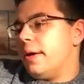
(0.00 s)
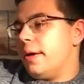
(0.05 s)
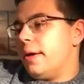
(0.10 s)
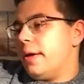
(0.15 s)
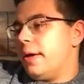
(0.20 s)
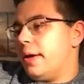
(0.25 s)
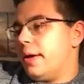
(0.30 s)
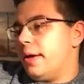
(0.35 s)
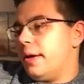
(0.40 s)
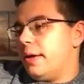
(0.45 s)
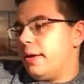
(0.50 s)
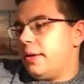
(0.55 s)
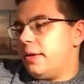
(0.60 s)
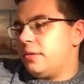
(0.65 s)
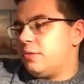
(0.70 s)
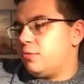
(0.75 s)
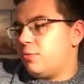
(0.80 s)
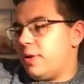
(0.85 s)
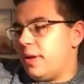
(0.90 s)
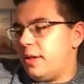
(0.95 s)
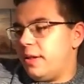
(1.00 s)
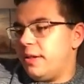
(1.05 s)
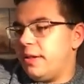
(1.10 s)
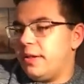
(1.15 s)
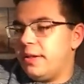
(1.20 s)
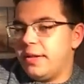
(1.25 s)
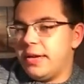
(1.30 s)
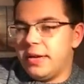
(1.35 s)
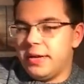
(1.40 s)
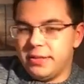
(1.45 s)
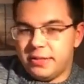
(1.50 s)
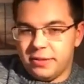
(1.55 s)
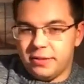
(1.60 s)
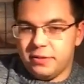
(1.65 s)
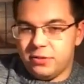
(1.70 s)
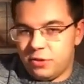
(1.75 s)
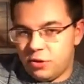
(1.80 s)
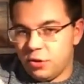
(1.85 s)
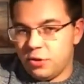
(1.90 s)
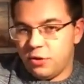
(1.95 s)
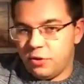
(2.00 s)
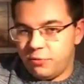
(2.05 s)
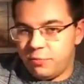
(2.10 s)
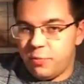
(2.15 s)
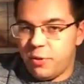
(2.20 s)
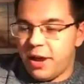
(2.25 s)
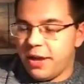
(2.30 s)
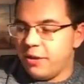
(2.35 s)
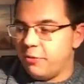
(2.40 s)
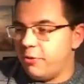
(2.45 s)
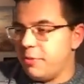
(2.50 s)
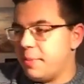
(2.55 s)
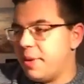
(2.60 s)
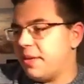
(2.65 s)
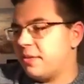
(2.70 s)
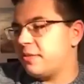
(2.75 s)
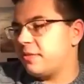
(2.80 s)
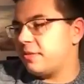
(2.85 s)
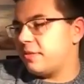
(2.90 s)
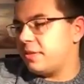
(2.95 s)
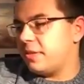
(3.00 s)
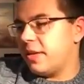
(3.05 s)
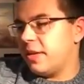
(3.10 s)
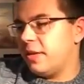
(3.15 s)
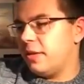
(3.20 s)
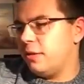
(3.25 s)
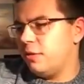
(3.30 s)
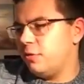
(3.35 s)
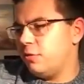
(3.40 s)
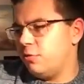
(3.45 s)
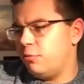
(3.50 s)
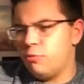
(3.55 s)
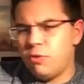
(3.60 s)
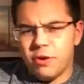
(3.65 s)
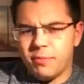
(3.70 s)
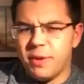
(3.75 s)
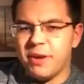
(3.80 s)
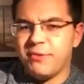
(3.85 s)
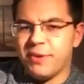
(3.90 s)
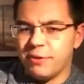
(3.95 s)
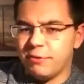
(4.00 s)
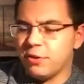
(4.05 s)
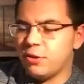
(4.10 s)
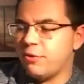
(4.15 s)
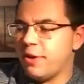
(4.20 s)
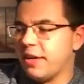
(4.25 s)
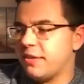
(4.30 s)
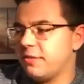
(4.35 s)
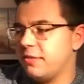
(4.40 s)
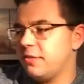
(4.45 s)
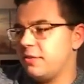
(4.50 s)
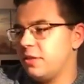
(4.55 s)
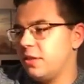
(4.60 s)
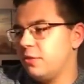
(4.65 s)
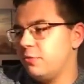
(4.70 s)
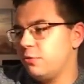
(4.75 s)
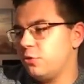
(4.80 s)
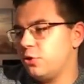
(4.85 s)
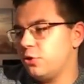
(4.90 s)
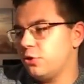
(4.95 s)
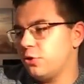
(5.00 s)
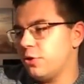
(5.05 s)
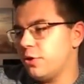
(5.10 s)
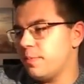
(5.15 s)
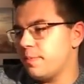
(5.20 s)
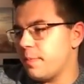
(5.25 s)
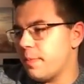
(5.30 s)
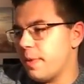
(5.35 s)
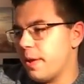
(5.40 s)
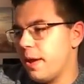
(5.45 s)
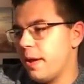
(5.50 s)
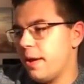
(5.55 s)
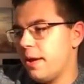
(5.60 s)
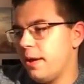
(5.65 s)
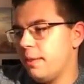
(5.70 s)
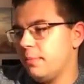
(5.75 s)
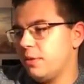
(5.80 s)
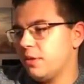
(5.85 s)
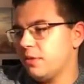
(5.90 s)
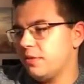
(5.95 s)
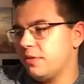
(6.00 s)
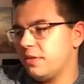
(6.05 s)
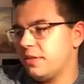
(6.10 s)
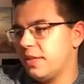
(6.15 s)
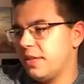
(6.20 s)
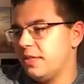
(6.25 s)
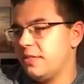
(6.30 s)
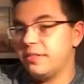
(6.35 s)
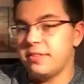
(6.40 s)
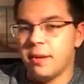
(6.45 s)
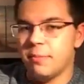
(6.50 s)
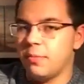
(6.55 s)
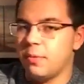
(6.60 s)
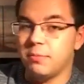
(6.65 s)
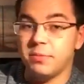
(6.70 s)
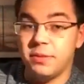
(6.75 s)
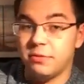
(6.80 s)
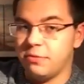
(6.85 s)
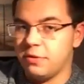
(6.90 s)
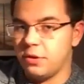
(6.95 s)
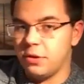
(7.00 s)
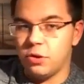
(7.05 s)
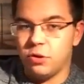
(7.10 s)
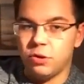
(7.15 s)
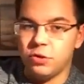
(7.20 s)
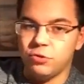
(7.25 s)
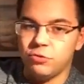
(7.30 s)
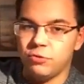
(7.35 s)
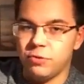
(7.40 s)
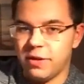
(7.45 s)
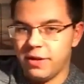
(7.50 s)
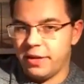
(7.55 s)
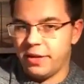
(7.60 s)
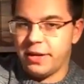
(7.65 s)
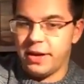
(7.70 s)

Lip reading: as well. The on-off Prida remix, one of my favorite tracks this year for sure. Because in December I'm definitely gonna do a kind